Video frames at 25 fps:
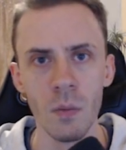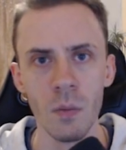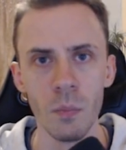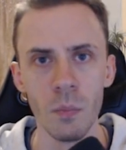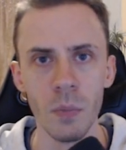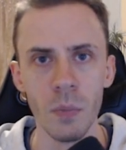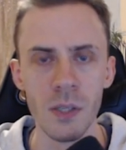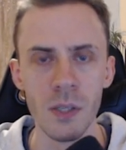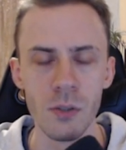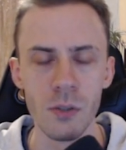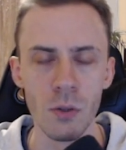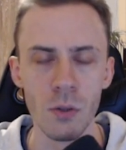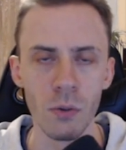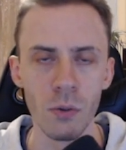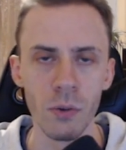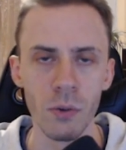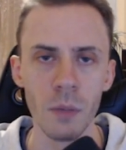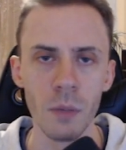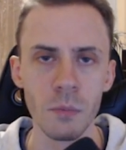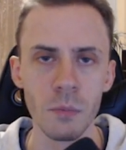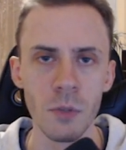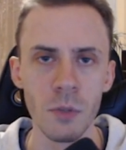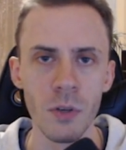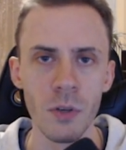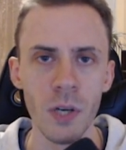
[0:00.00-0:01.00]
Based on
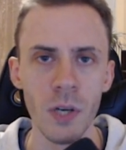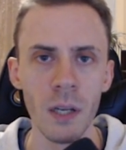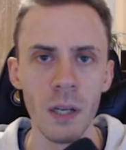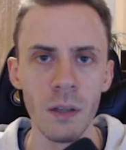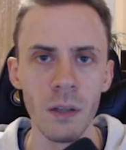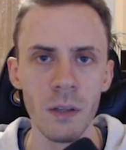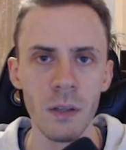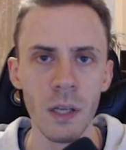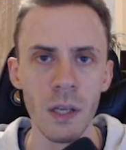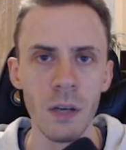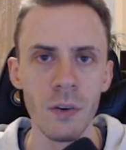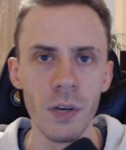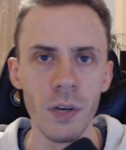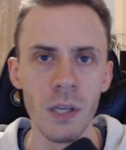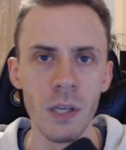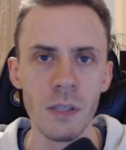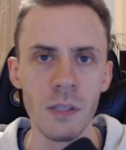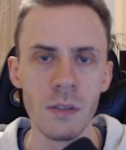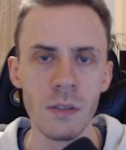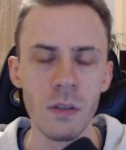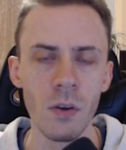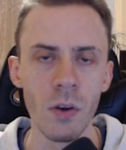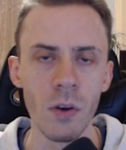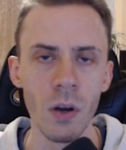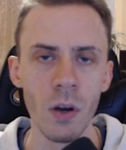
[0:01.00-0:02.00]
CryptoRing, they
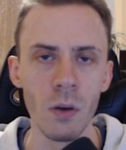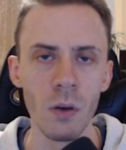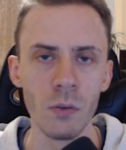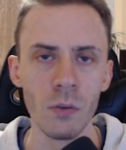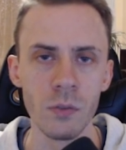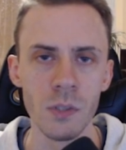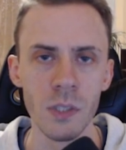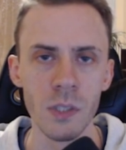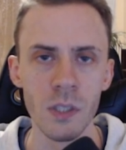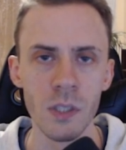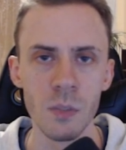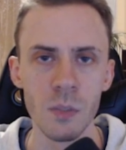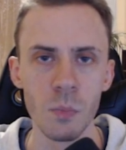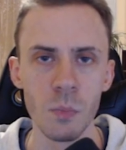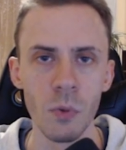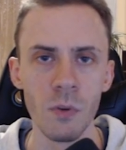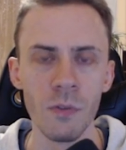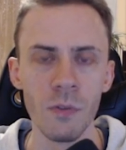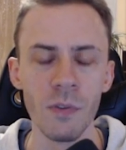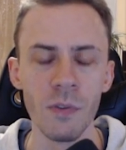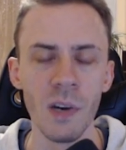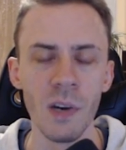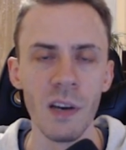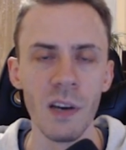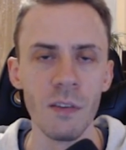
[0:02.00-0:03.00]
raised around
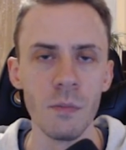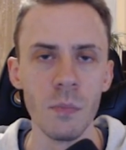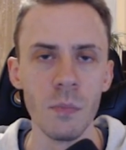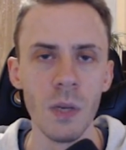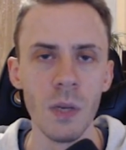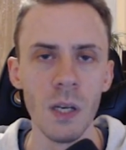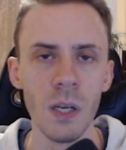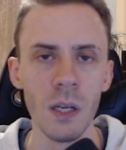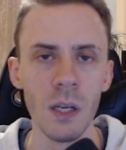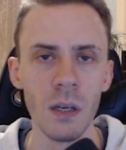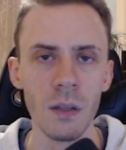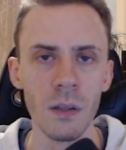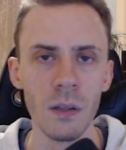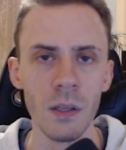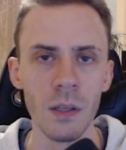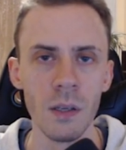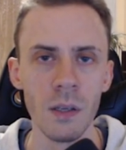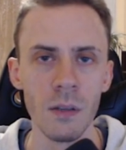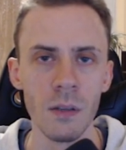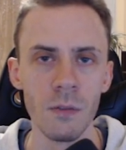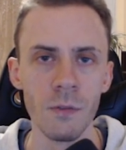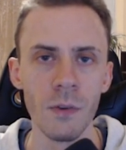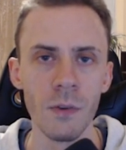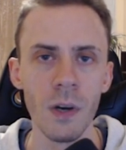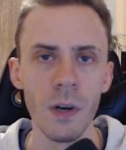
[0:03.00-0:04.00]
6.5 million
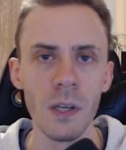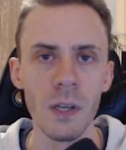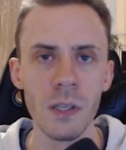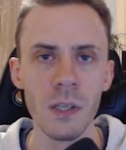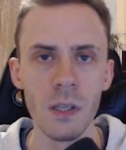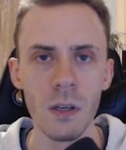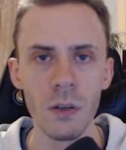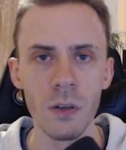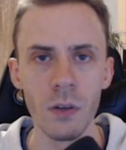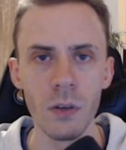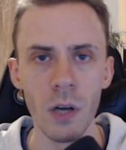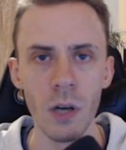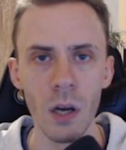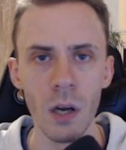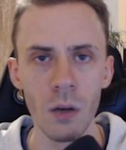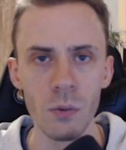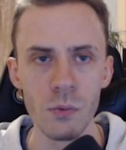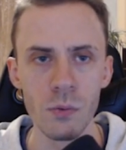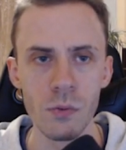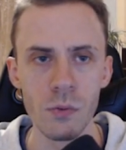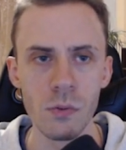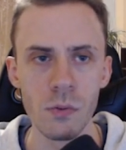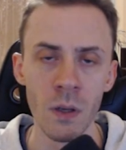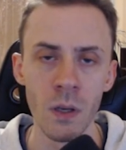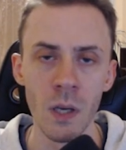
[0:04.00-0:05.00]
in funding
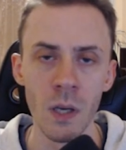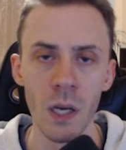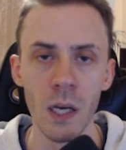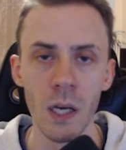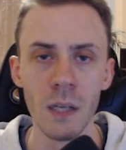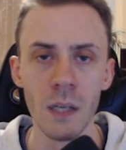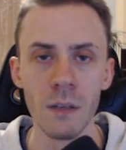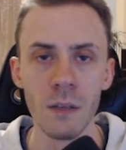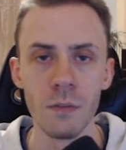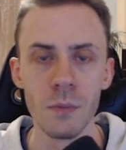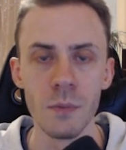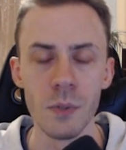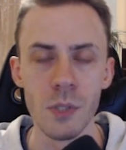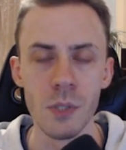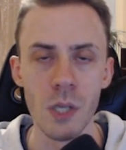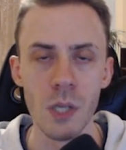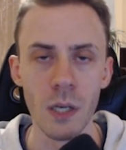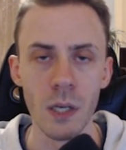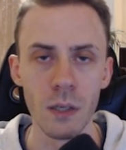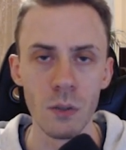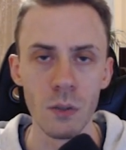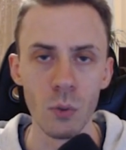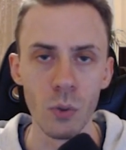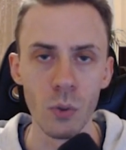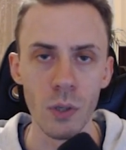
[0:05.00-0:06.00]
rounds. And if we
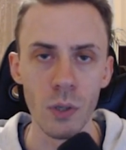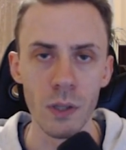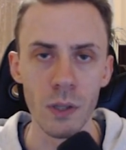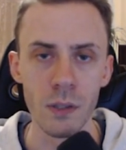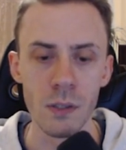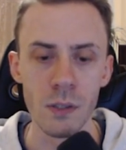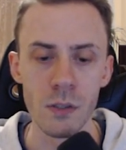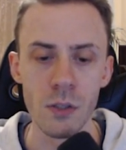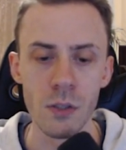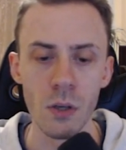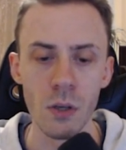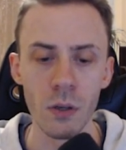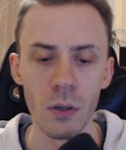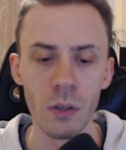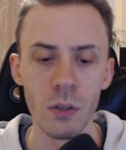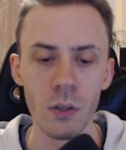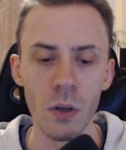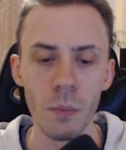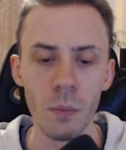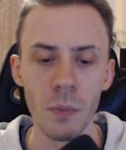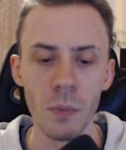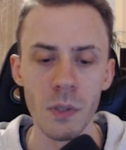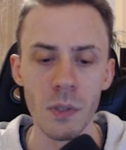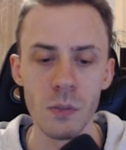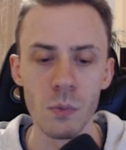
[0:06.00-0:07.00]
take a look at the
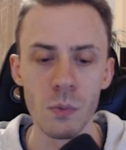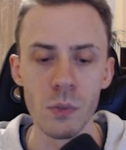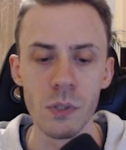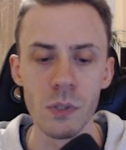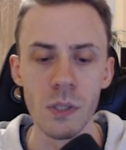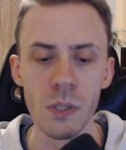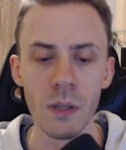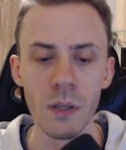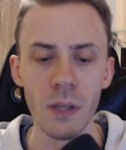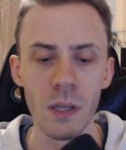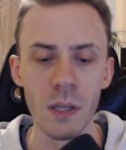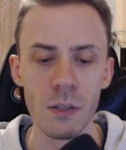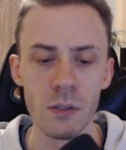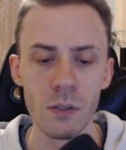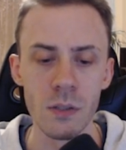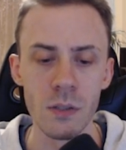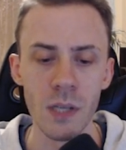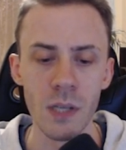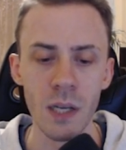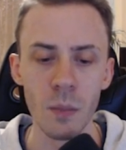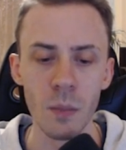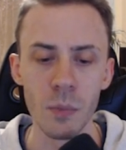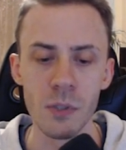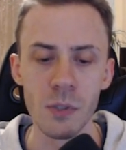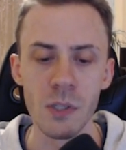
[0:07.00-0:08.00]
tokenomics, we see that
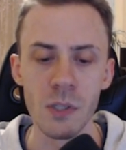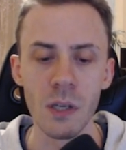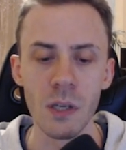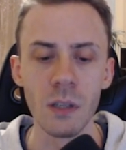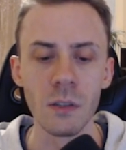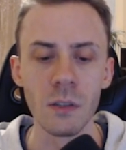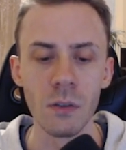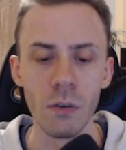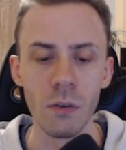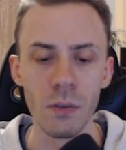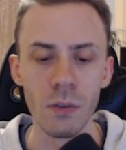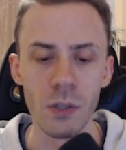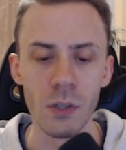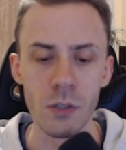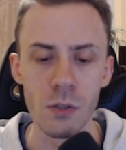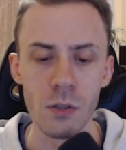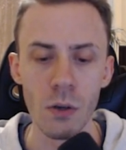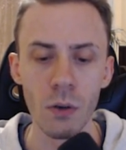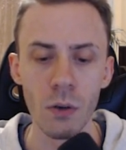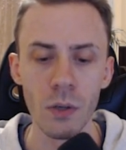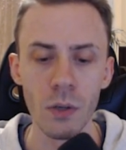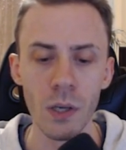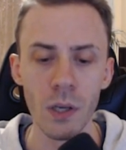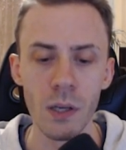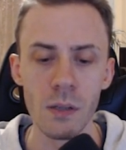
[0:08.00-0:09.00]
9% of the
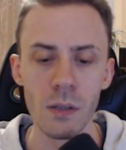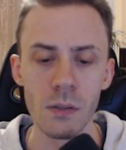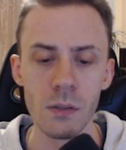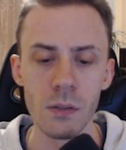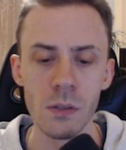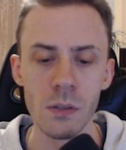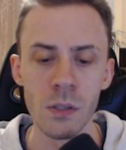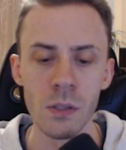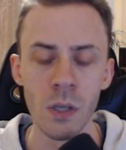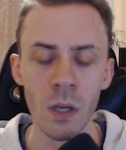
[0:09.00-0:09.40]
tokens